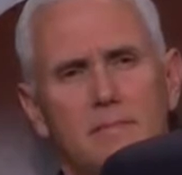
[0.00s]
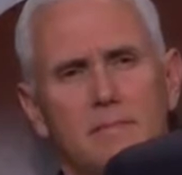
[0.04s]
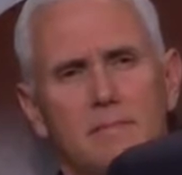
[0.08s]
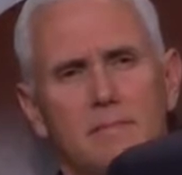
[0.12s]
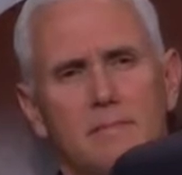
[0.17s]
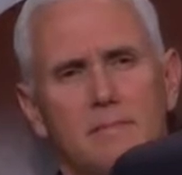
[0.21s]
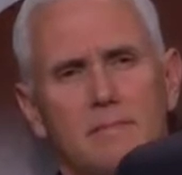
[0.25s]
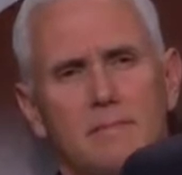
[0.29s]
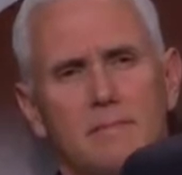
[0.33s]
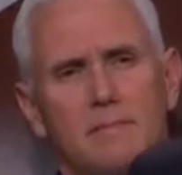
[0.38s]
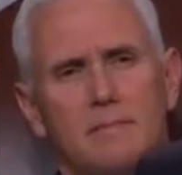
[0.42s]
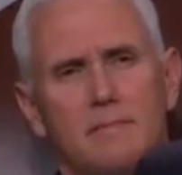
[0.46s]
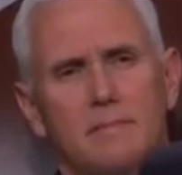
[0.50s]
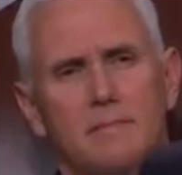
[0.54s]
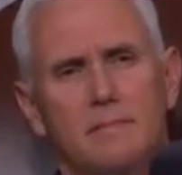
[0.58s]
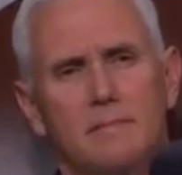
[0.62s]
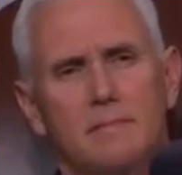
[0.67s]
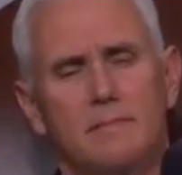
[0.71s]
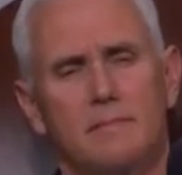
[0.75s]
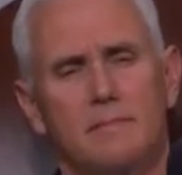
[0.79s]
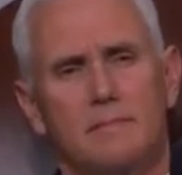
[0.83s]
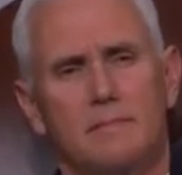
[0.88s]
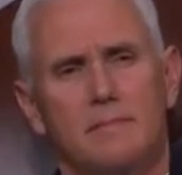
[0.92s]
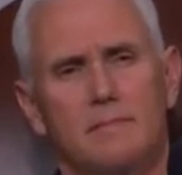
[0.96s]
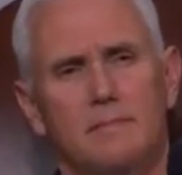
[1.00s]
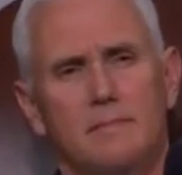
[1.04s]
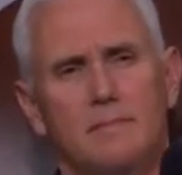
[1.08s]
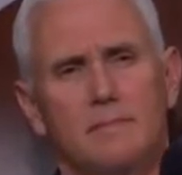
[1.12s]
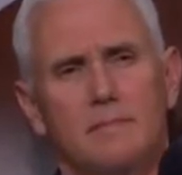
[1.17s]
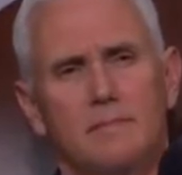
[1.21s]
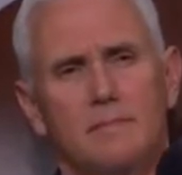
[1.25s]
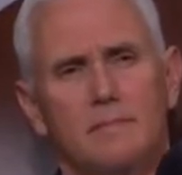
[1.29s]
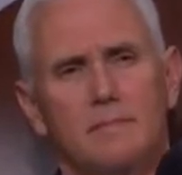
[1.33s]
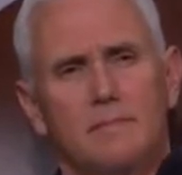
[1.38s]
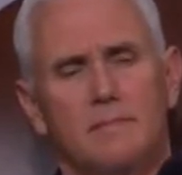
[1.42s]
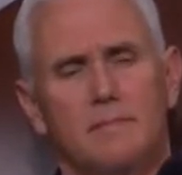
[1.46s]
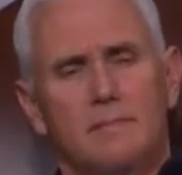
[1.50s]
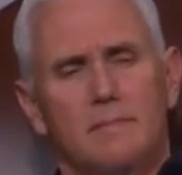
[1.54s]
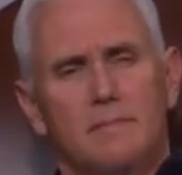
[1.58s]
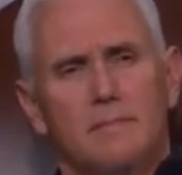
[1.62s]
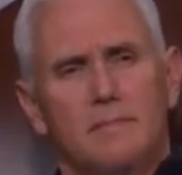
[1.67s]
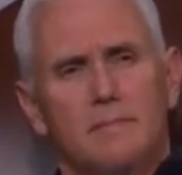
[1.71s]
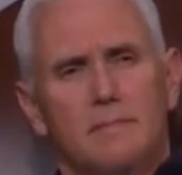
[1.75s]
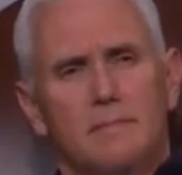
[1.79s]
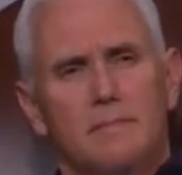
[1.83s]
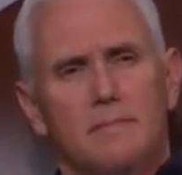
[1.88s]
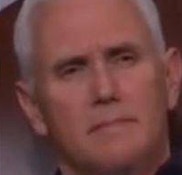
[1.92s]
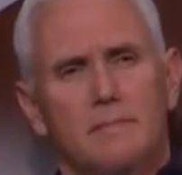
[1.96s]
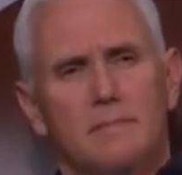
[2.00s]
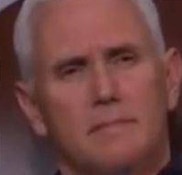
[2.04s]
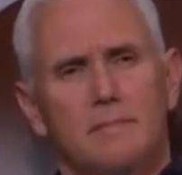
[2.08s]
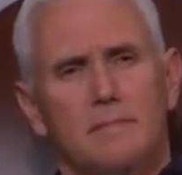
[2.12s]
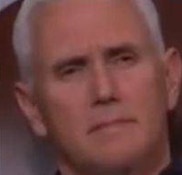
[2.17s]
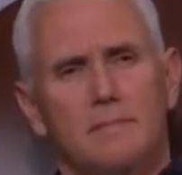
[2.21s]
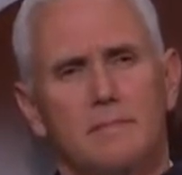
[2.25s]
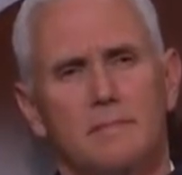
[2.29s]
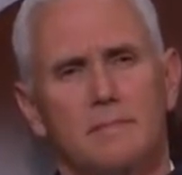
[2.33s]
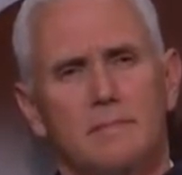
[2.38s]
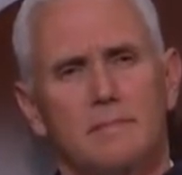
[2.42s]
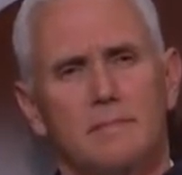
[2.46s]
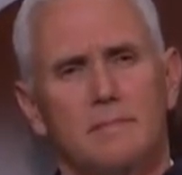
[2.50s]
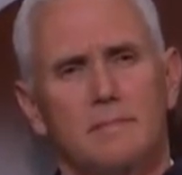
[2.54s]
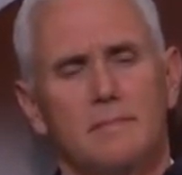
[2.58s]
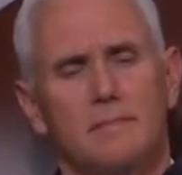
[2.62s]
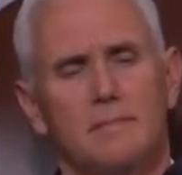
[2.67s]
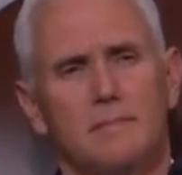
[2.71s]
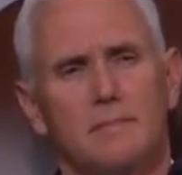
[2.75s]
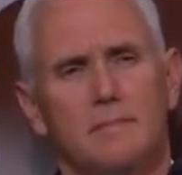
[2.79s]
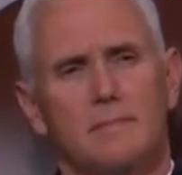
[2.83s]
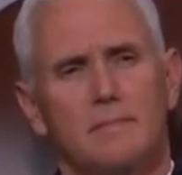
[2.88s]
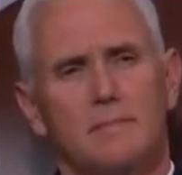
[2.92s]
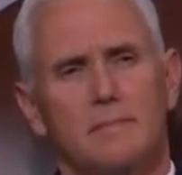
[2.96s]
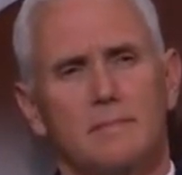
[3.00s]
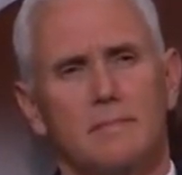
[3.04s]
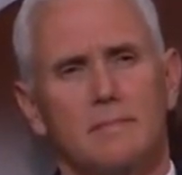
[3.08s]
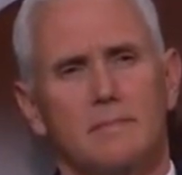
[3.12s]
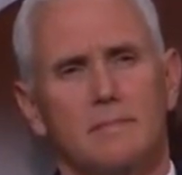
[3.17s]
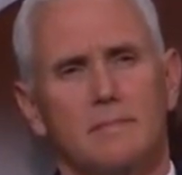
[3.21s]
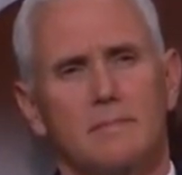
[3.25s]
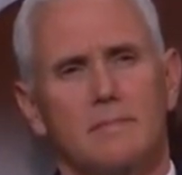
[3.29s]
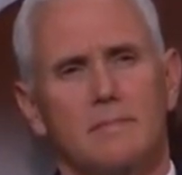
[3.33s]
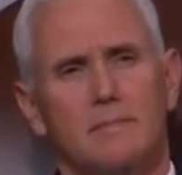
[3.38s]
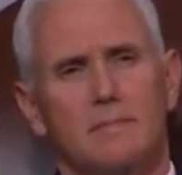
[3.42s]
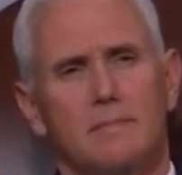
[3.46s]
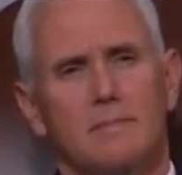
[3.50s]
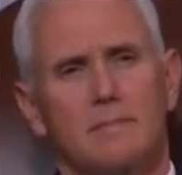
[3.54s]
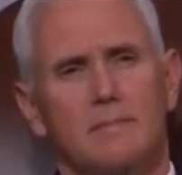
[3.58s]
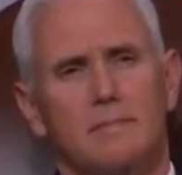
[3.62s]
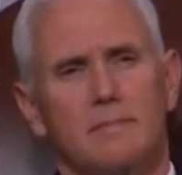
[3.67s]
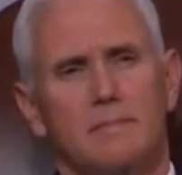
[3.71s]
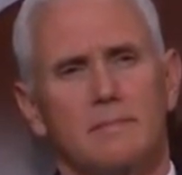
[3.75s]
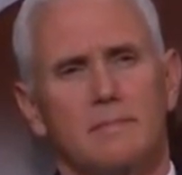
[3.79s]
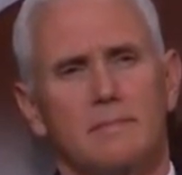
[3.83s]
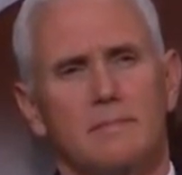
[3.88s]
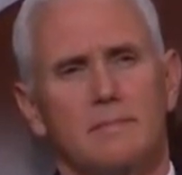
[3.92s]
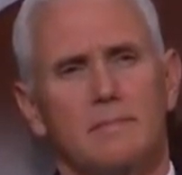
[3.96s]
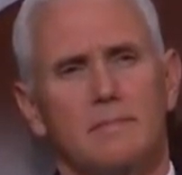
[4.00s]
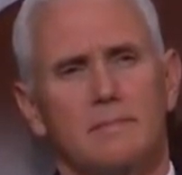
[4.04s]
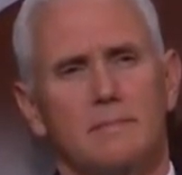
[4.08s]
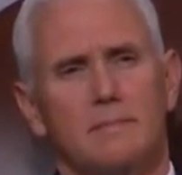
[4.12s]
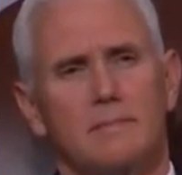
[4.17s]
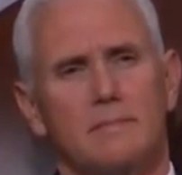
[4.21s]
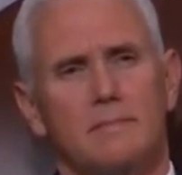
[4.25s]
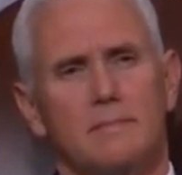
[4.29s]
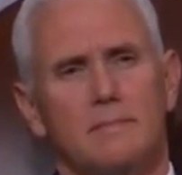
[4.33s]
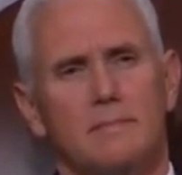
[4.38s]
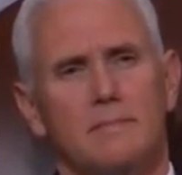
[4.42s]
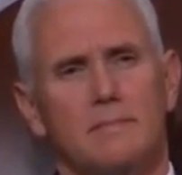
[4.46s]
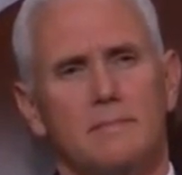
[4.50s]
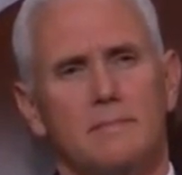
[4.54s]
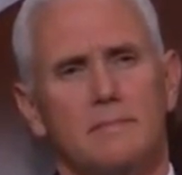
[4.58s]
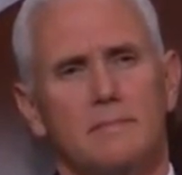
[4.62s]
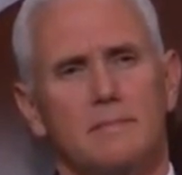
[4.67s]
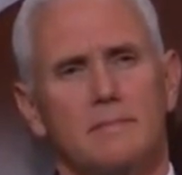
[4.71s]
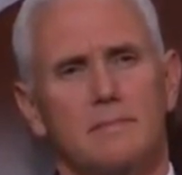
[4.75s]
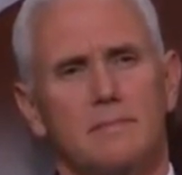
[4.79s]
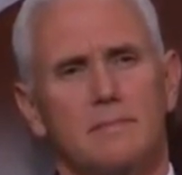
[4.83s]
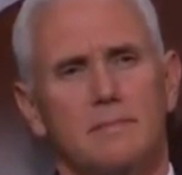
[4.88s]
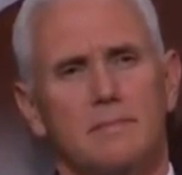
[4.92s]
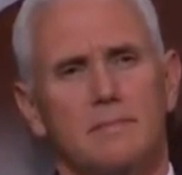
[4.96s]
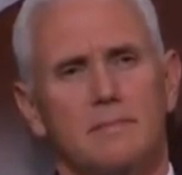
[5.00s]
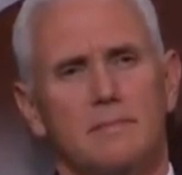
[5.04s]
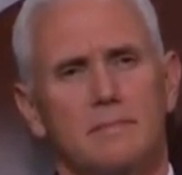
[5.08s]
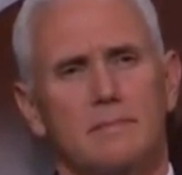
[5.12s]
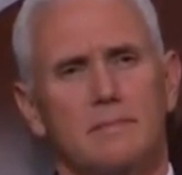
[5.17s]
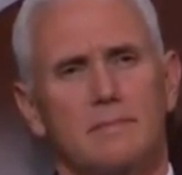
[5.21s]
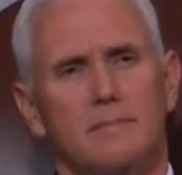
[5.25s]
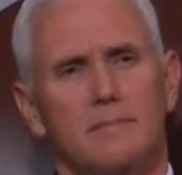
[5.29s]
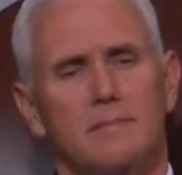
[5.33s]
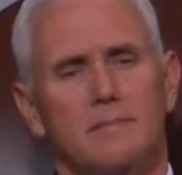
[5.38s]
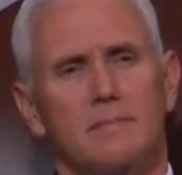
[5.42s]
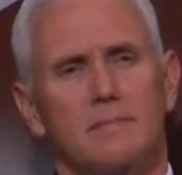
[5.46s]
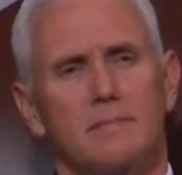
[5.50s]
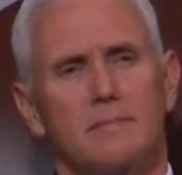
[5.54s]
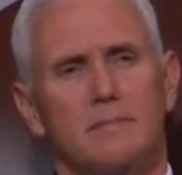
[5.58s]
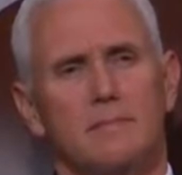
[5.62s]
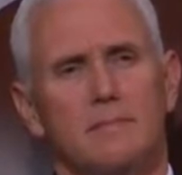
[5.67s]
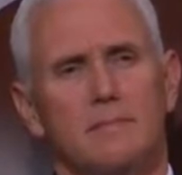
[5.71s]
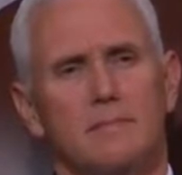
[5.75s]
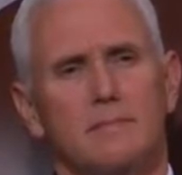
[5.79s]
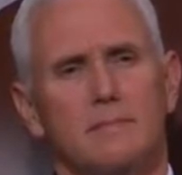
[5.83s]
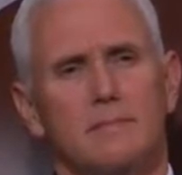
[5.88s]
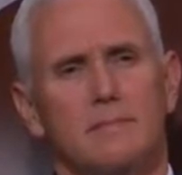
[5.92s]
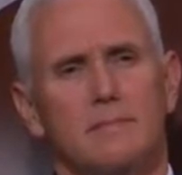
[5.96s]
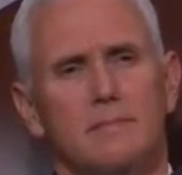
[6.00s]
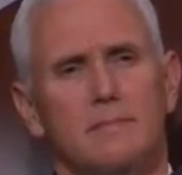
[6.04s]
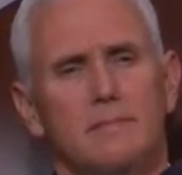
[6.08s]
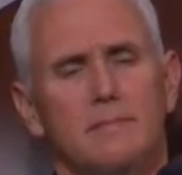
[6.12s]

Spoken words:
[no speech]